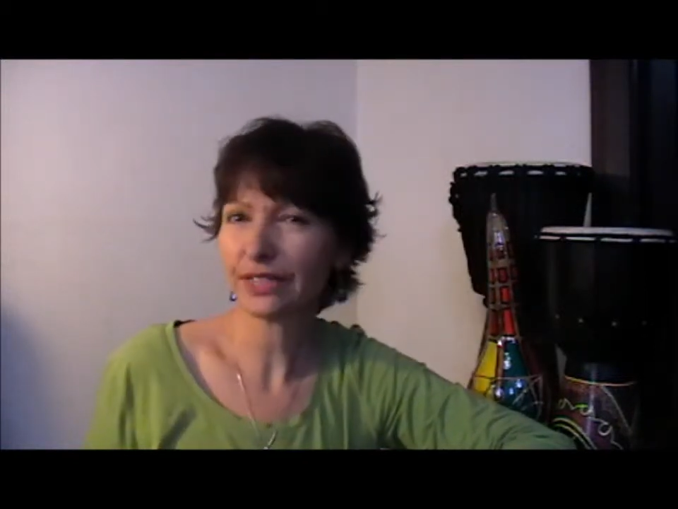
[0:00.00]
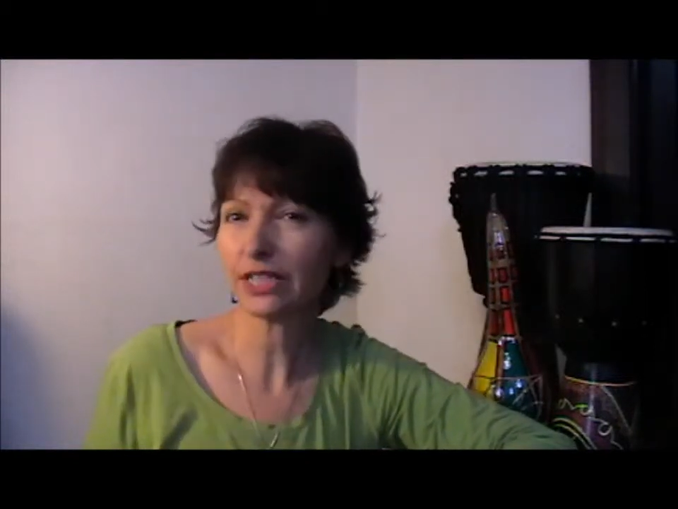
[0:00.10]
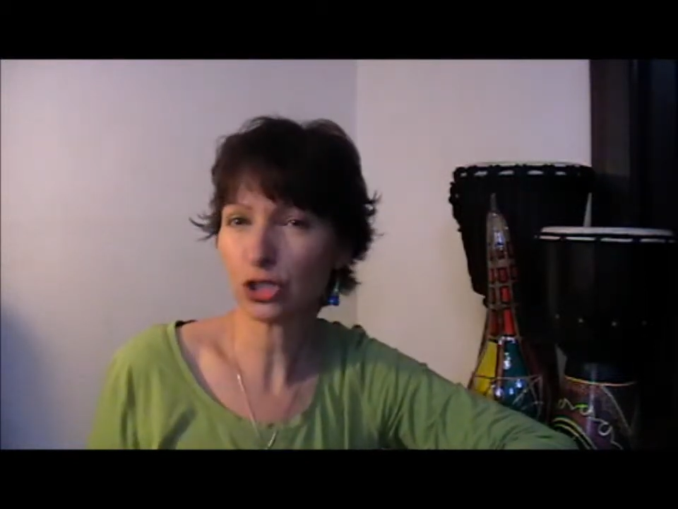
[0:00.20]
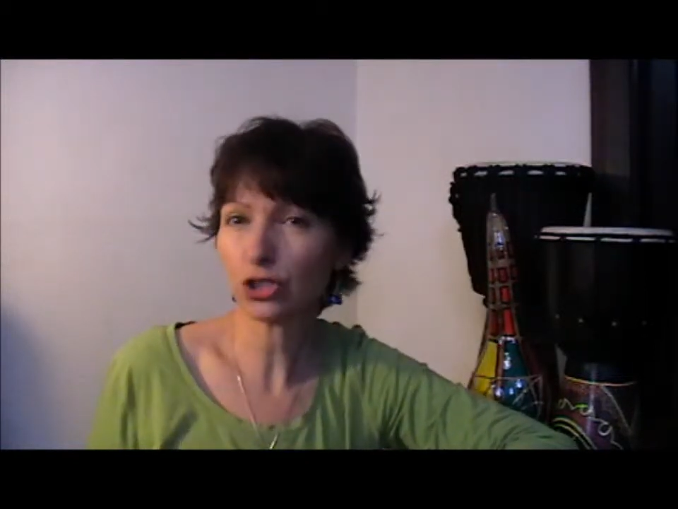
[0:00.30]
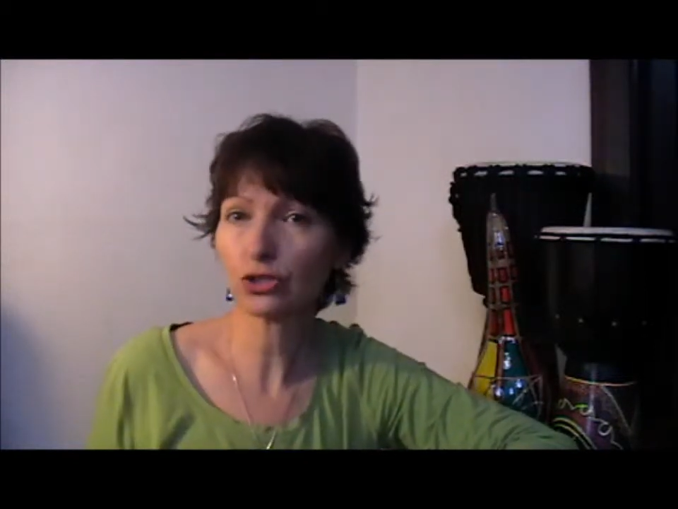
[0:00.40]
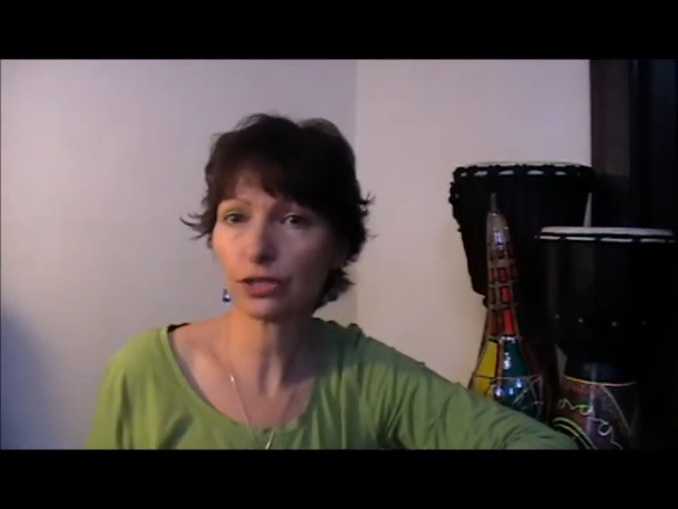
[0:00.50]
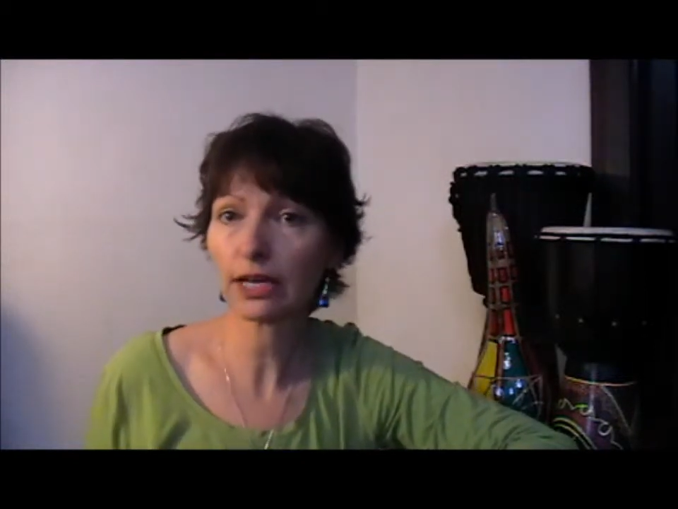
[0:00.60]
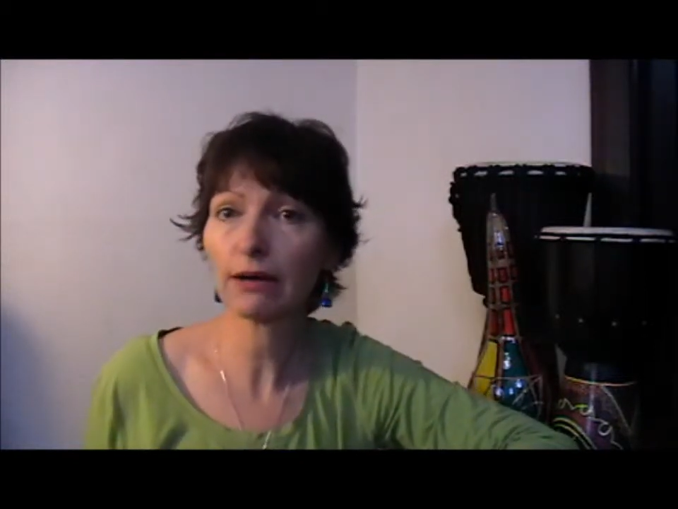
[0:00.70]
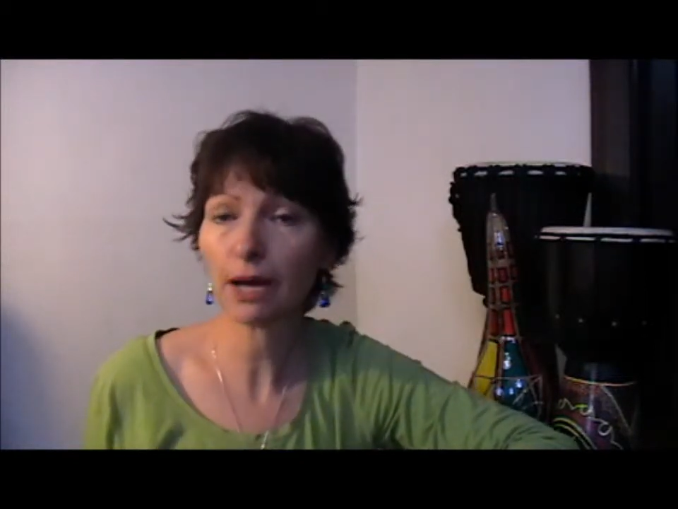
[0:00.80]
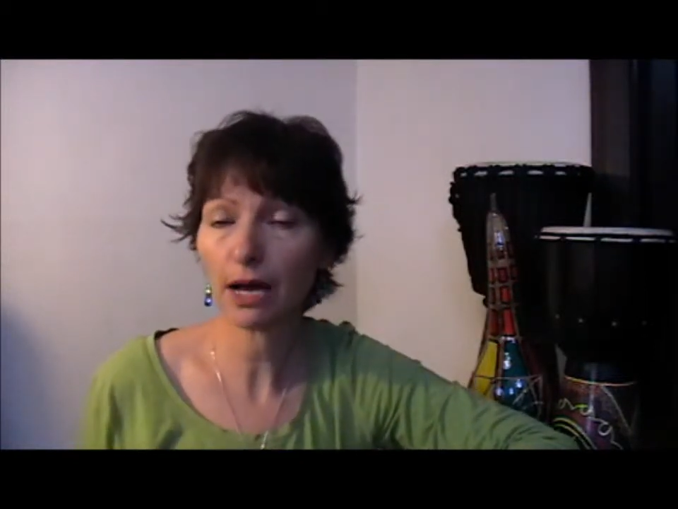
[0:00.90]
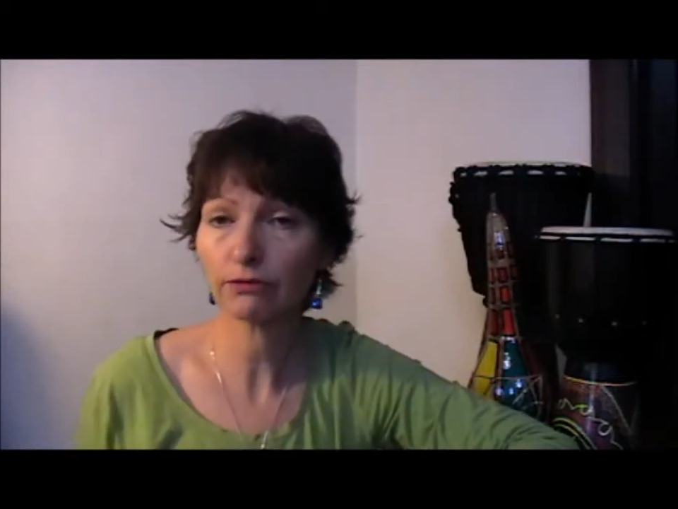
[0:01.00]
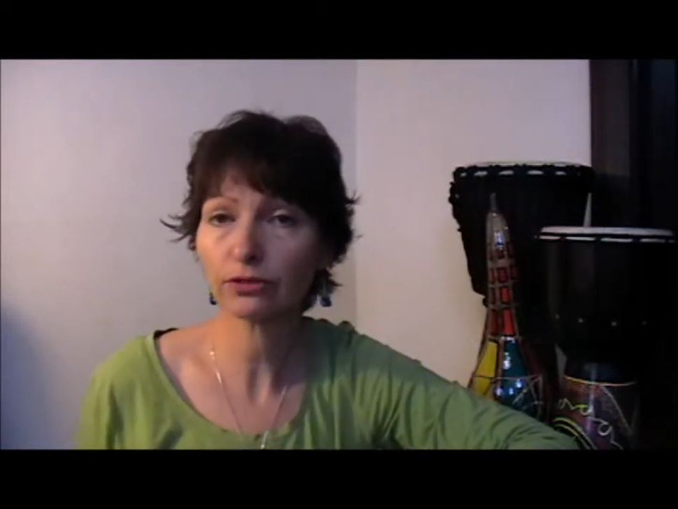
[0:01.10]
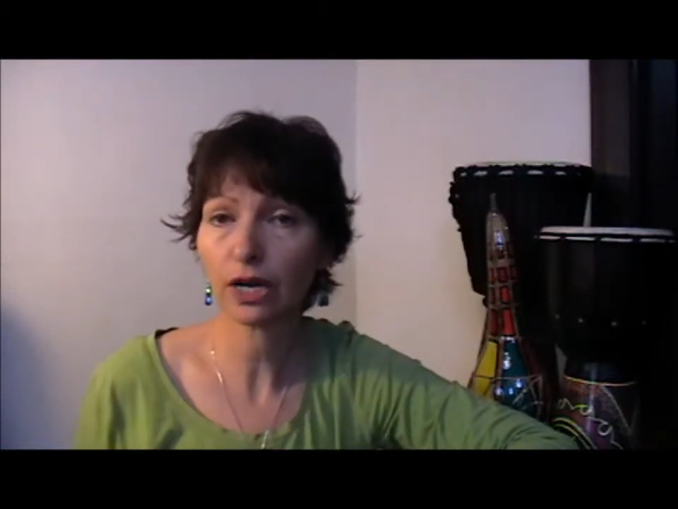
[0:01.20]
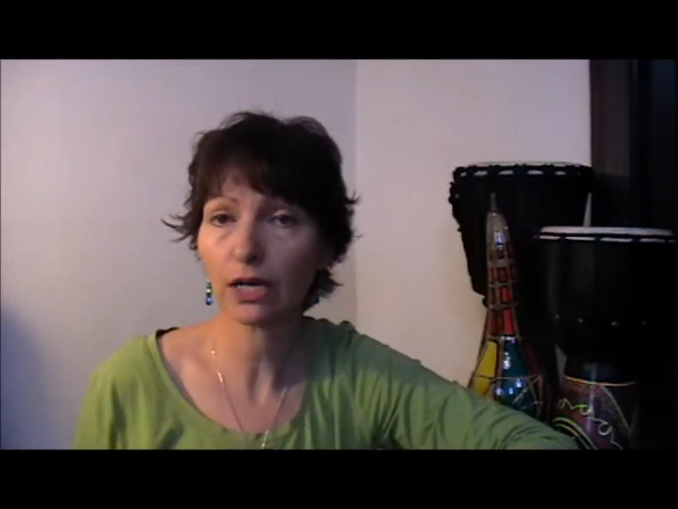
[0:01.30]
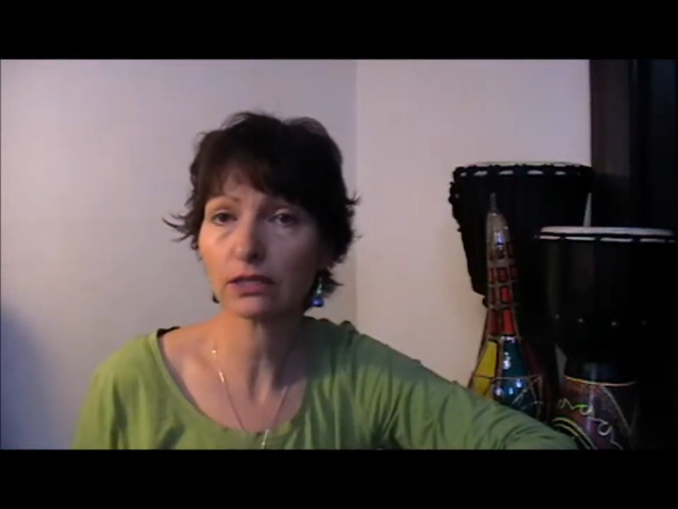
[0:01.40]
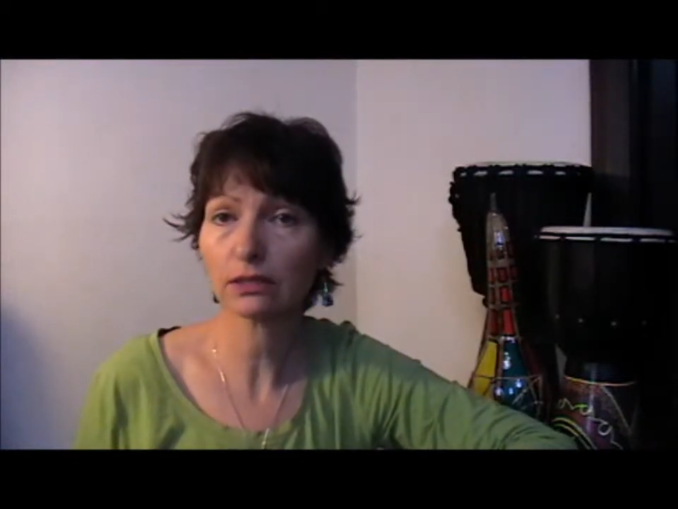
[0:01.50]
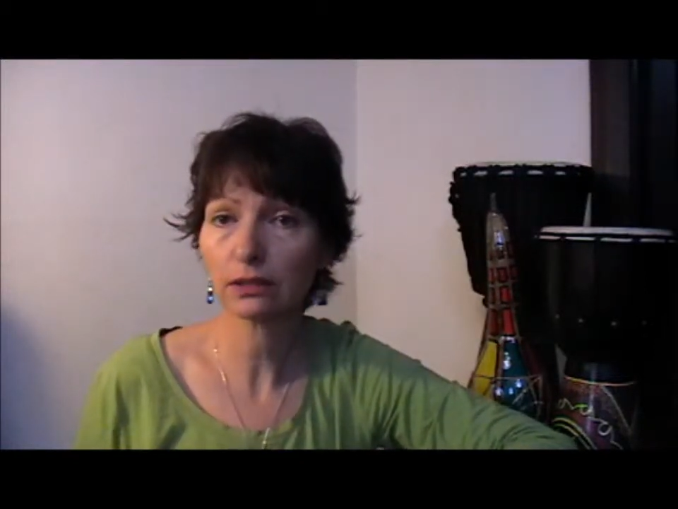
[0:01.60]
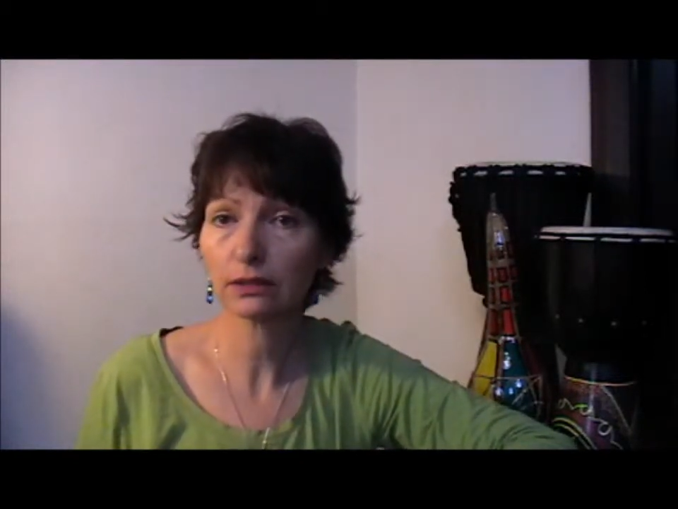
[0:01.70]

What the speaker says: issues come up for us.